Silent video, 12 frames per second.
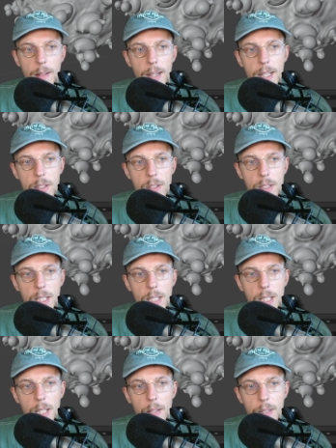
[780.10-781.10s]
And let's
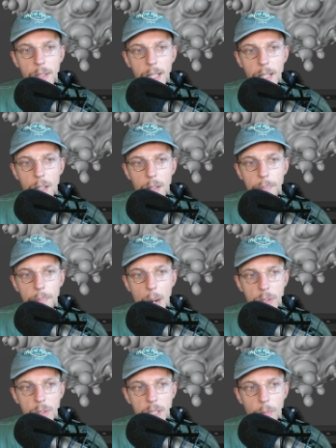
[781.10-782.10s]
see if they are
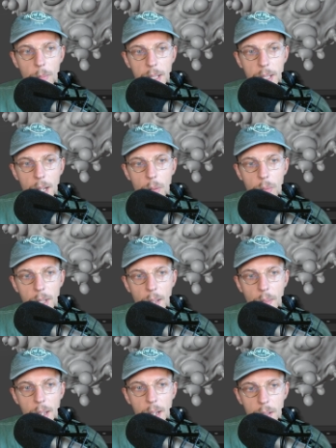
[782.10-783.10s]
bouncing up and down,
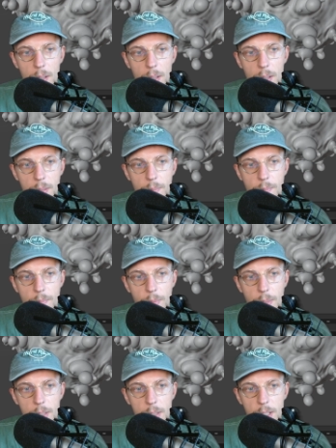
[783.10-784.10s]
and they are.
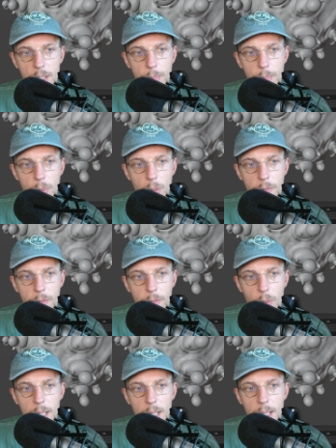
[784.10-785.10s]
It's actually
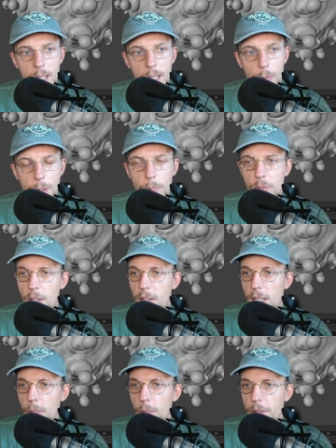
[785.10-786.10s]
beautiful. The ripples are
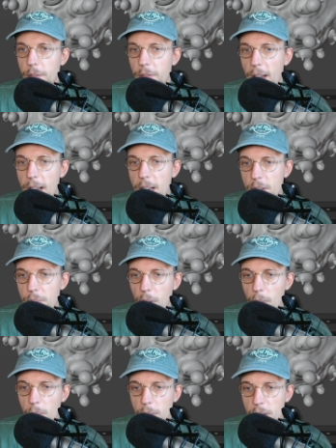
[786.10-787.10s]
a little bit fast
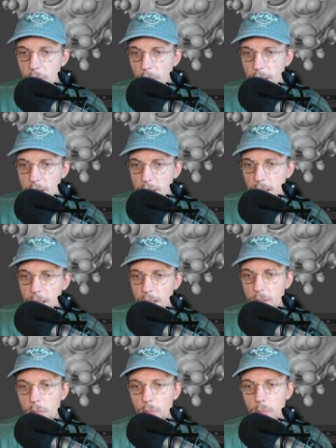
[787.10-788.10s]
probably, so let's set
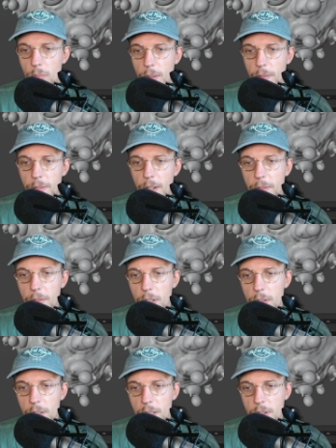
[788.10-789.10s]
that to five
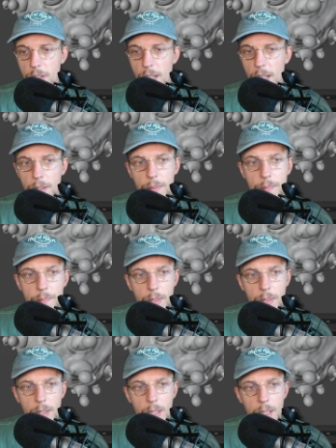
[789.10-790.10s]
hundred instead.
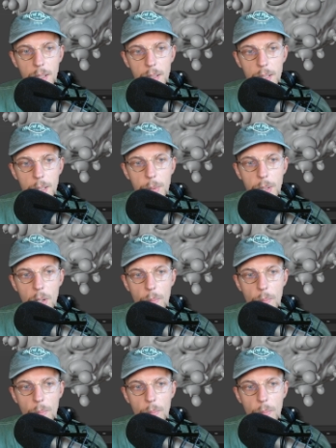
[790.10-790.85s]
There we go.